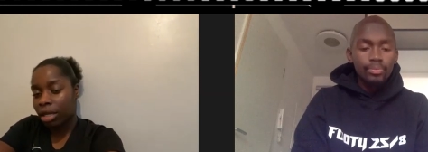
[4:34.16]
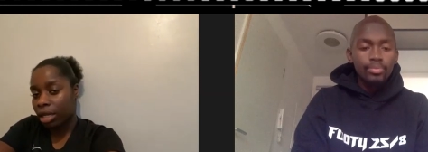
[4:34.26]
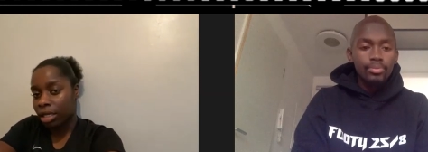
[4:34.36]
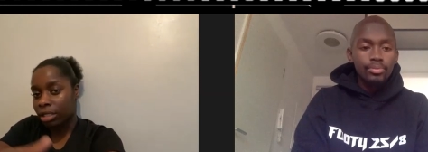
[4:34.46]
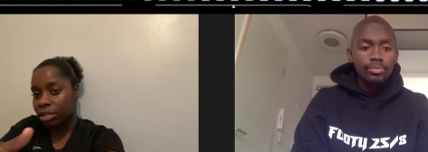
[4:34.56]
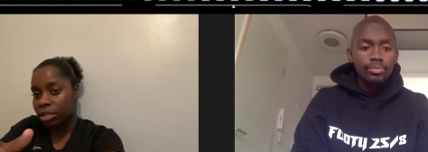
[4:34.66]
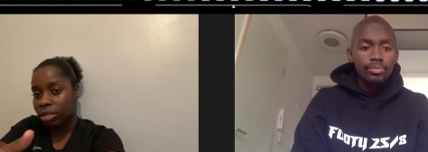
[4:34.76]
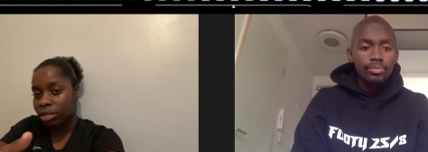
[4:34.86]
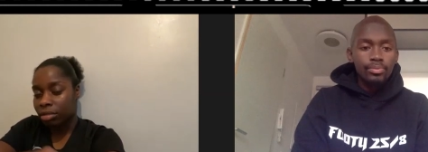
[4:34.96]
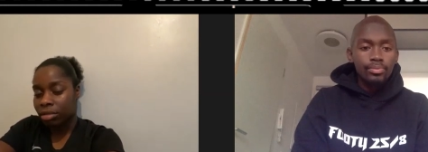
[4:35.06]
Speaker 1: And
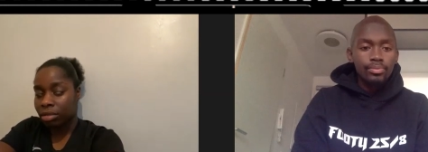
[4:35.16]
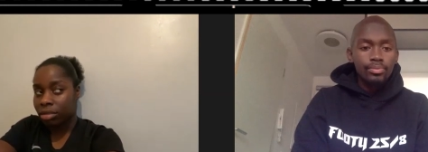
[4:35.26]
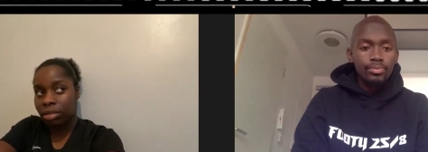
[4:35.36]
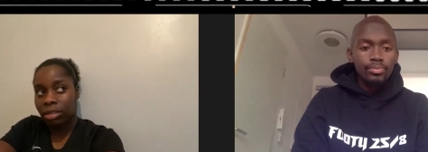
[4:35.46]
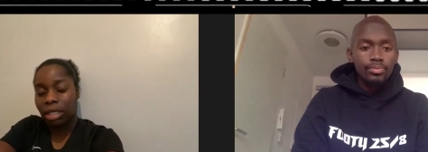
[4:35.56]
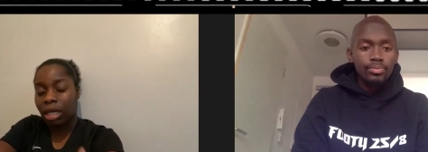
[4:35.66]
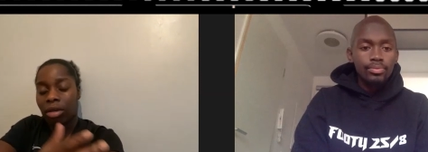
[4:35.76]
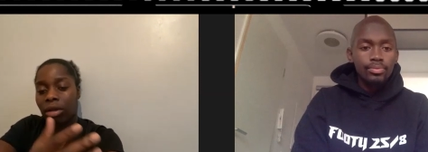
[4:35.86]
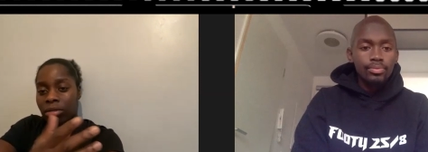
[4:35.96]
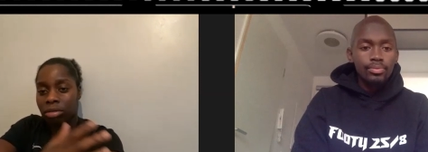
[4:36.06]
yeah,
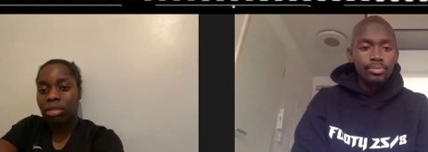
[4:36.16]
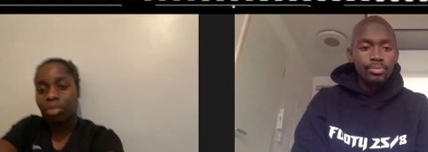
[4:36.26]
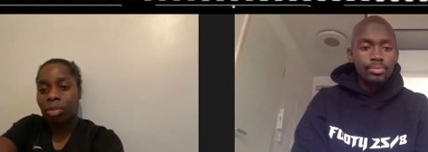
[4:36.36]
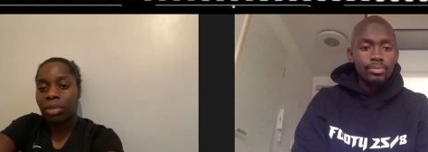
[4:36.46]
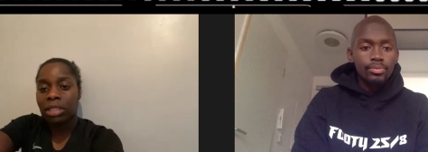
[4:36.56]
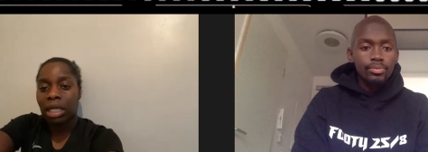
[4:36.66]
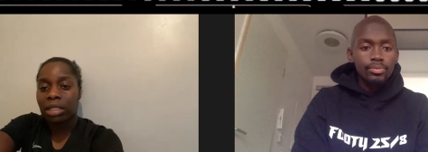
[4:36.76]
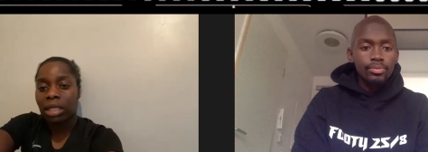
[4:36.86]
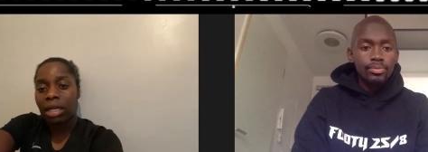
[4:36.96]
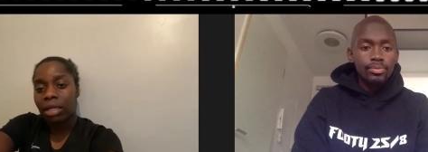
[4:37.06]
I'd probably say
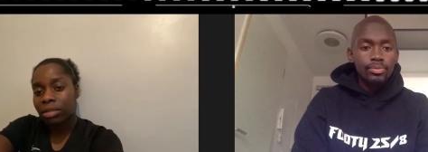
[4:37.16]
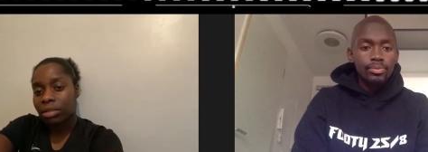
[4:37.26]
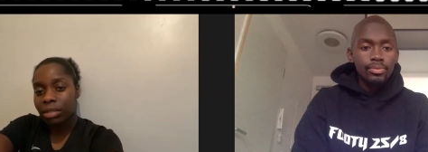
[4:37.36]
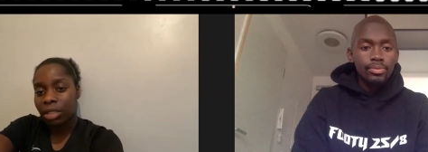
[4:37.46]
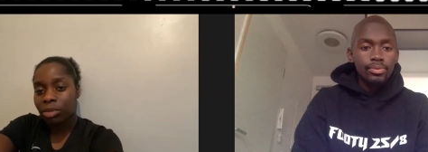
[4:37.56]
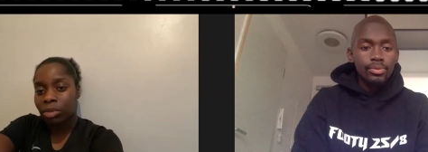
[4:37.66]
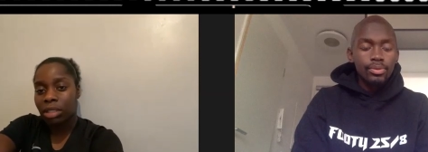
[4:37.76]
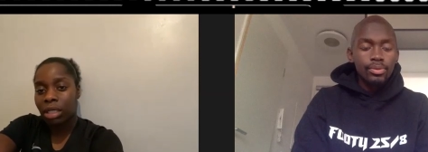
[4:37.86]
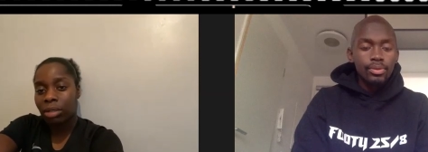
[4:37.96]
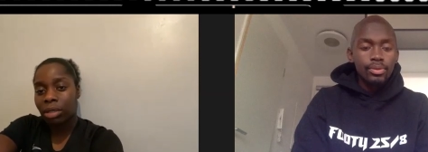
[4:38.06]
that's
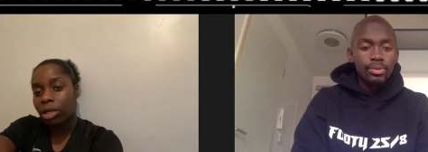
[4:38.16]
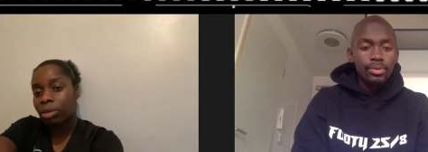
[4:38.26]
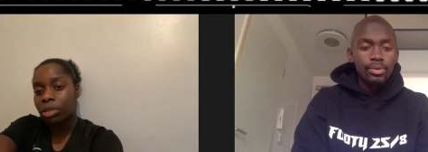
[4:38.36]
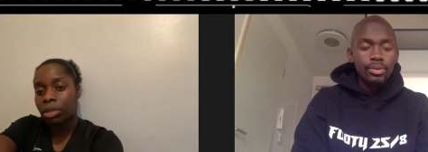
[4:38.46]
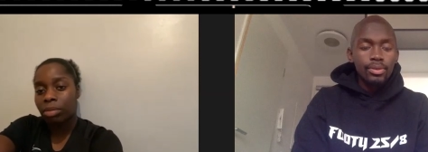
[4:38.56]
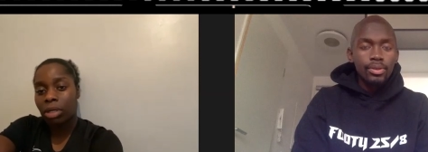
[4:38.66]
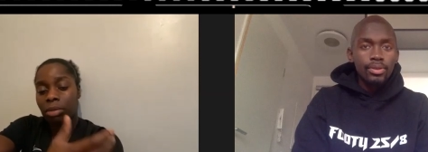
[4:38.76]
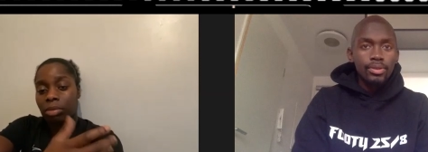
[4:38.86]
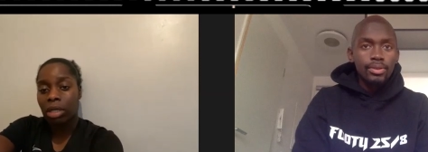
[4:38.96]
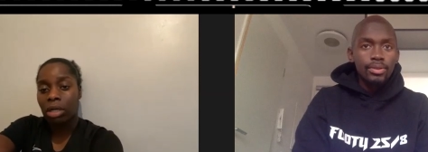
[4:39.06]
what's helped
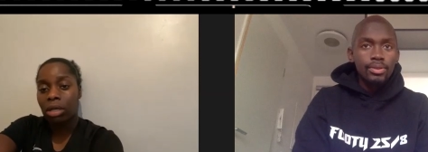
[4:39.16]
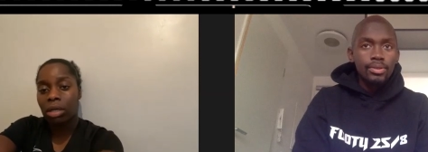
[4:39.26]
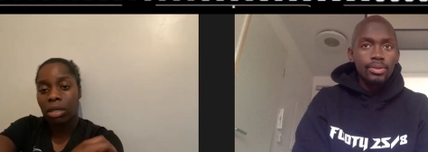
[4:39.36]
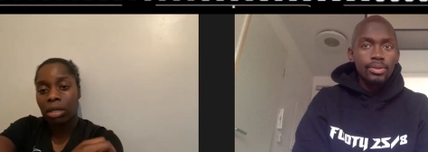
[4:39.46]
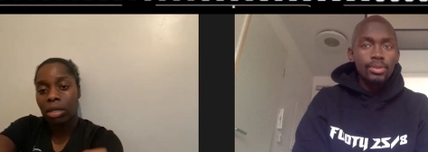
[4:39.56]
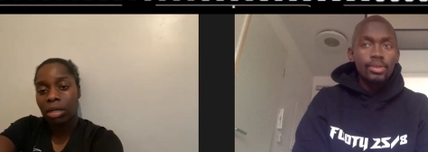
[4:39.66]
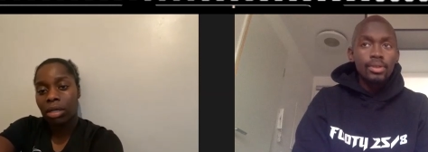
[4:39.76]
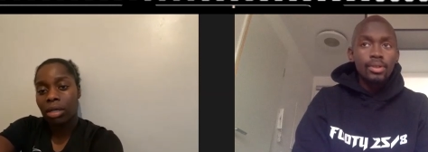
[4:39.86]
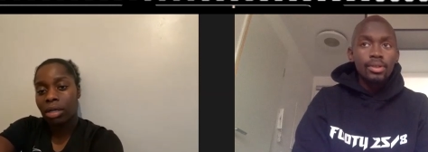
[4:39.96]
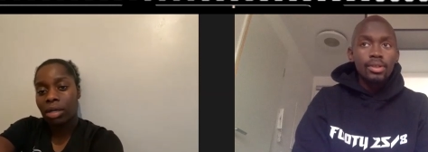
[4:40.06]
me a lot.
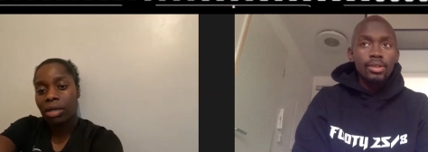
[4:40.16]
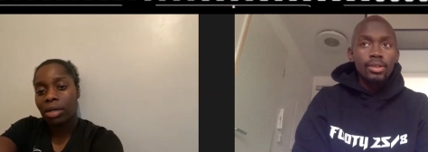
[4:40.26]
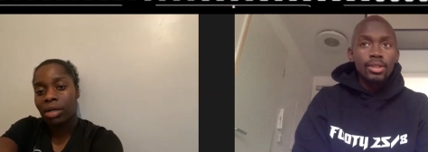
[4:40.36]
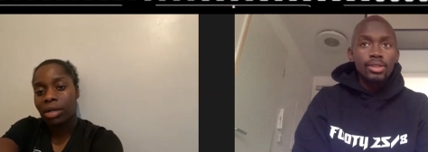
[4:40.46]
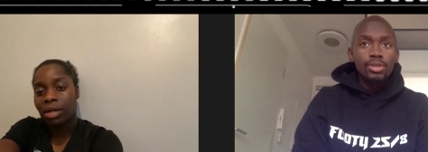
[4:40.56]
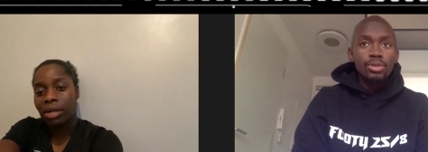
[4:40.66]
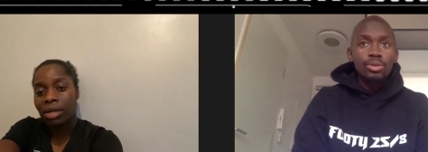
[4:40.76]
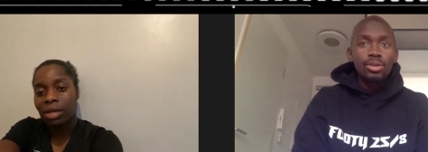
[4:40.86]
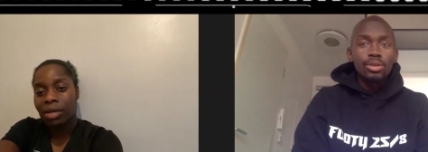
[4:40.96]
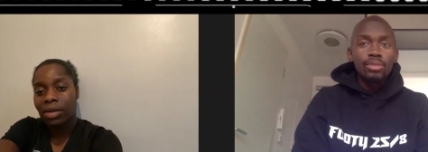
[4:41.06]
Speaker 2: Yeah,
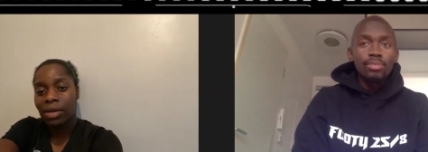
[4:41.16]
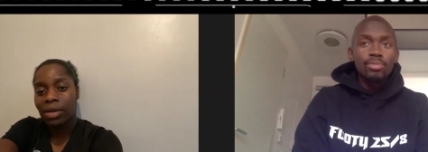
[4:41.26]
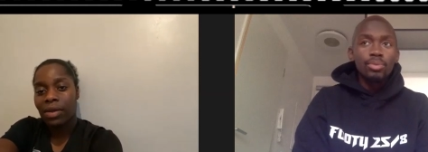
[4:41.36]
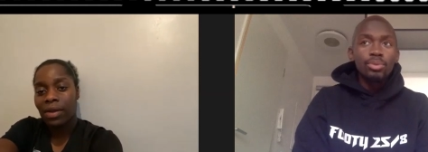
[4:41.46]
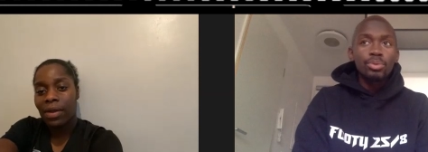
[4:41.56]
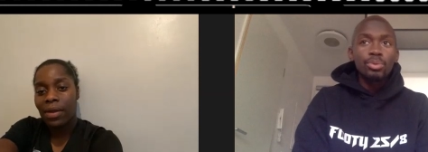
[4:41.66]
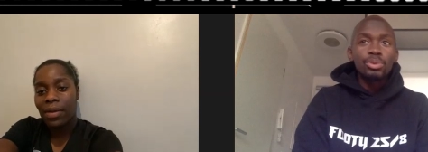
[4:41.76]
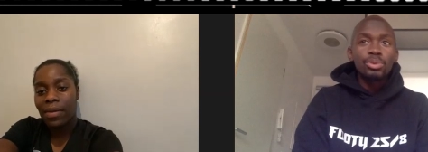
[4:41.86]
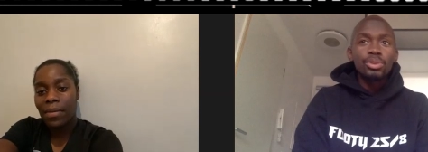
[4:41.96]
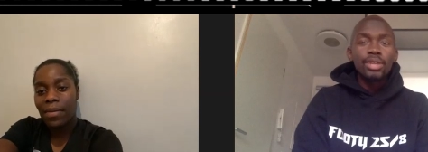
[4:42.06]
so what
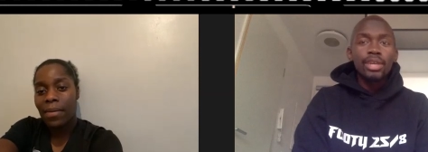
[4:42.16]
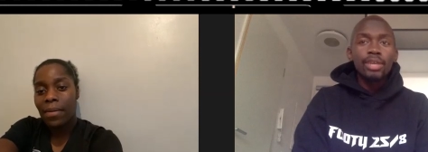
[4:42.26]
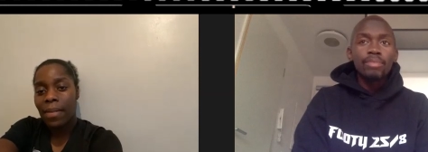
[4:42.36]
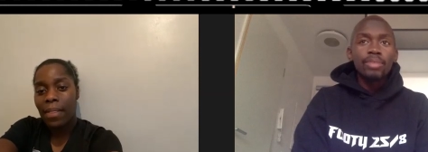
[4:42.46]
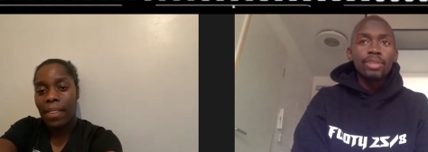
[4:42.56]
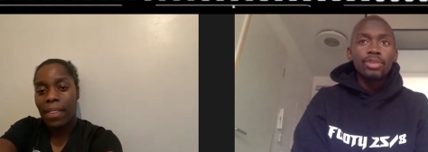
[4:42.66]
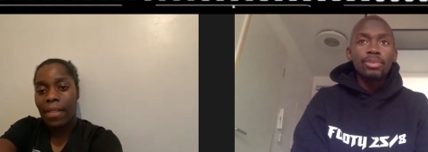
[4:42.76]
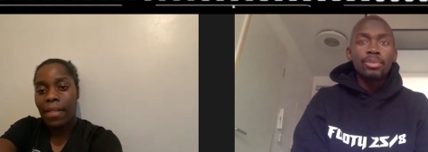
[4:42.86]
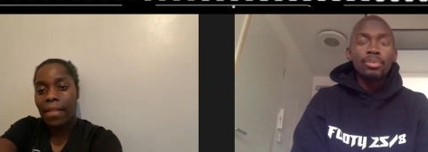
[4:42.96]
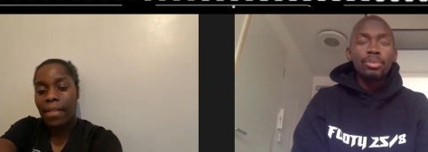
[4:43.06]
was the game that you
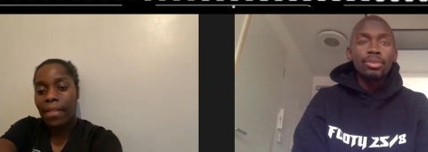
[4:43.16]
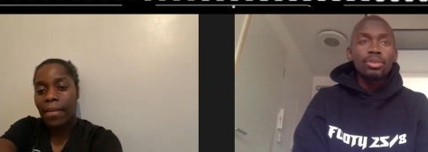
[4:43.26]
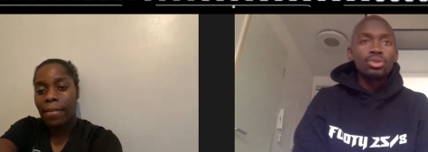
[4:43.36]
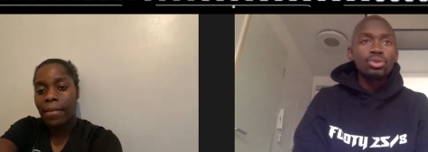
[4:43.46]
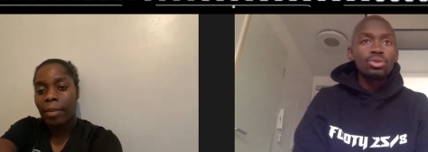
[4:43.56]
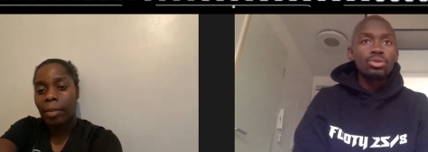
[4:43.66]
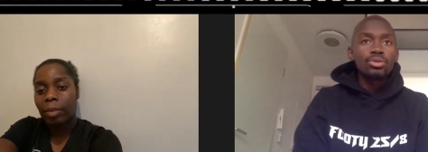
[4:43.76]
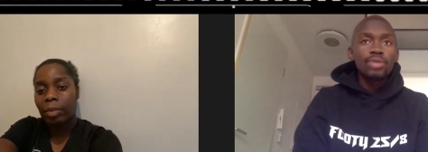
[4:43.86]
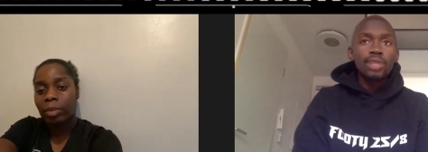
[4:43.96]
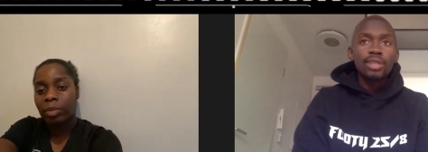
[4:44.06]
remember in your
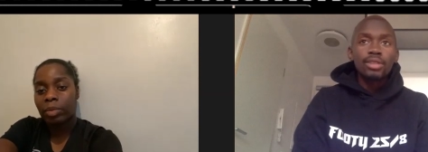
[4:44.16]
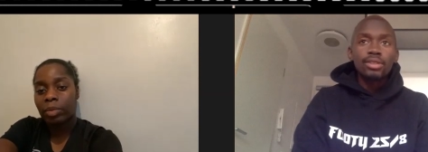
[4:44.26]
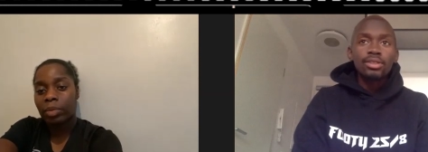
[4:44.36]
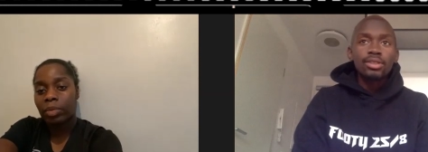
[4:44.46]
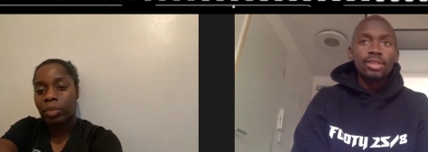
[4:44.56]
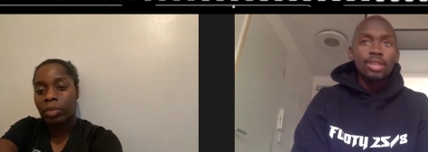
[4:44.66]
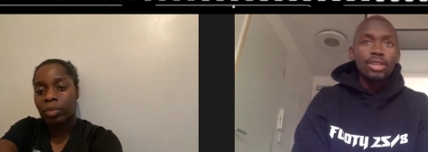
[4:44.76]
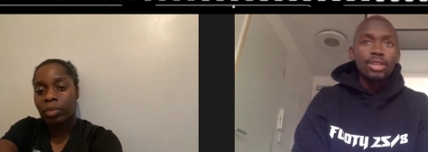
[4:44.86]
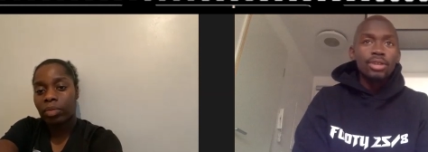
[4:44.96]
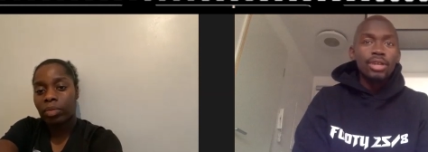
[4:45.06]
youth that
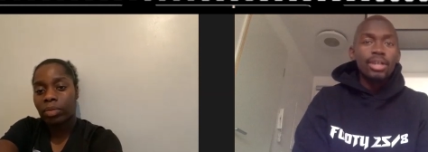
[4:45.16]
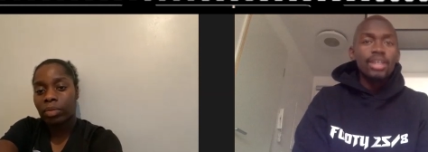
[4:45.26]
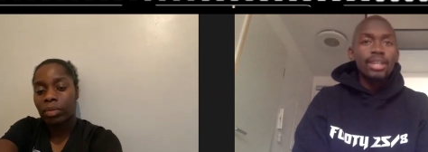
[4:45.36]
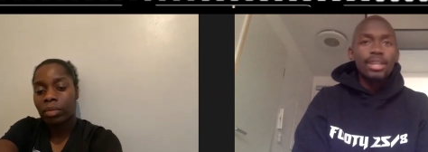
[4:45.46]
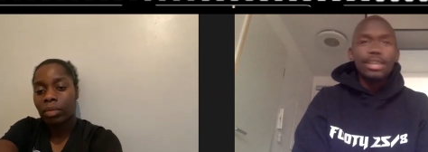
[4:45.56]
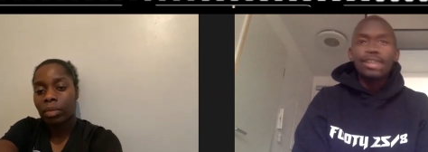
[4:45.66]
you're like, yeah,